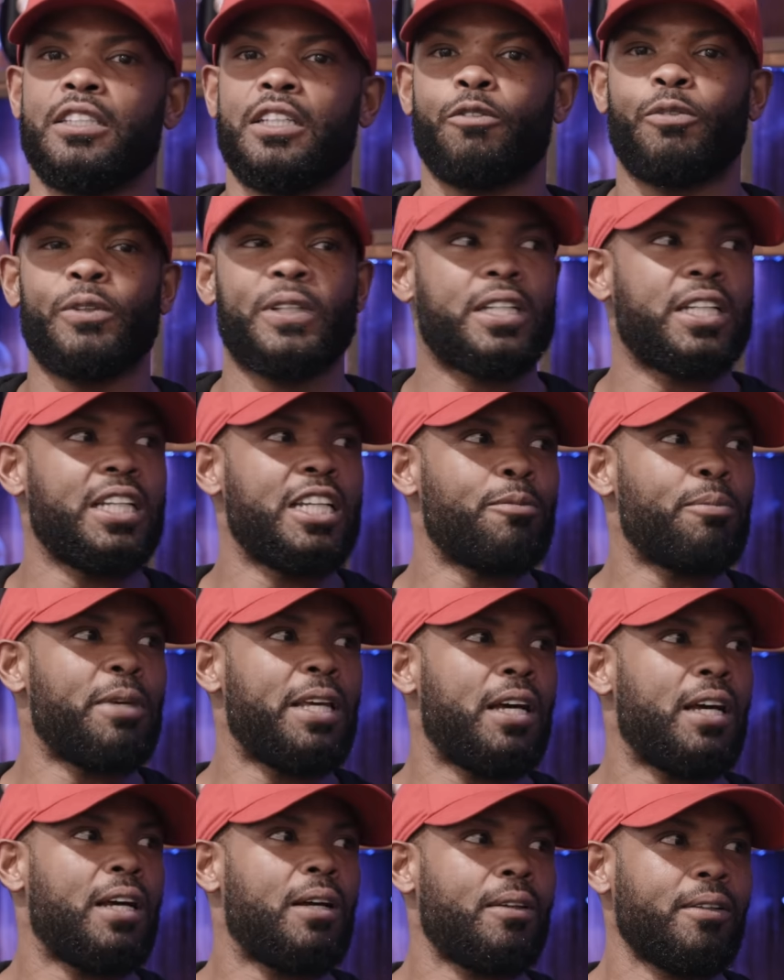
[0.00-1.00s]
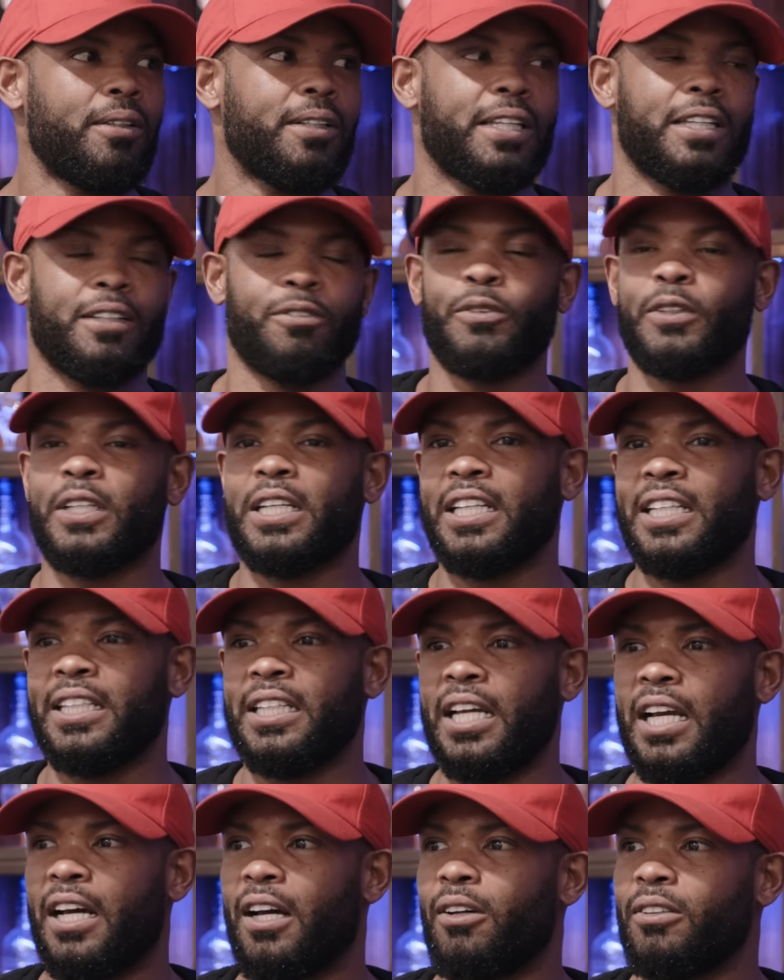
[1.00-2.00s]
if you clean
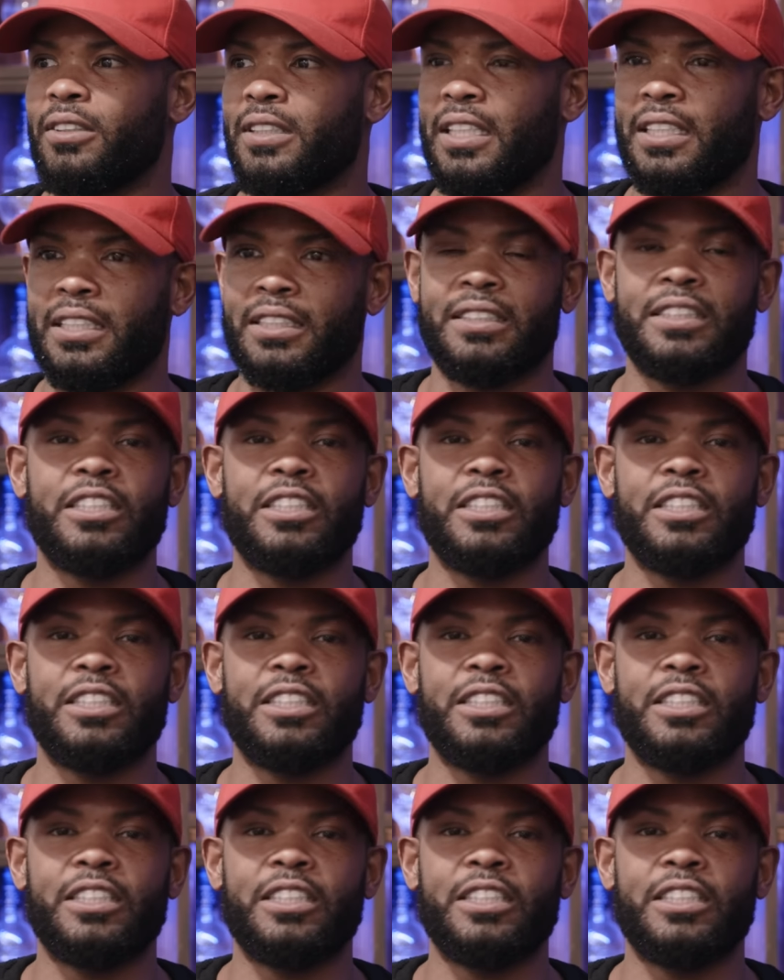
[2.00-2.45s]
it out, then it's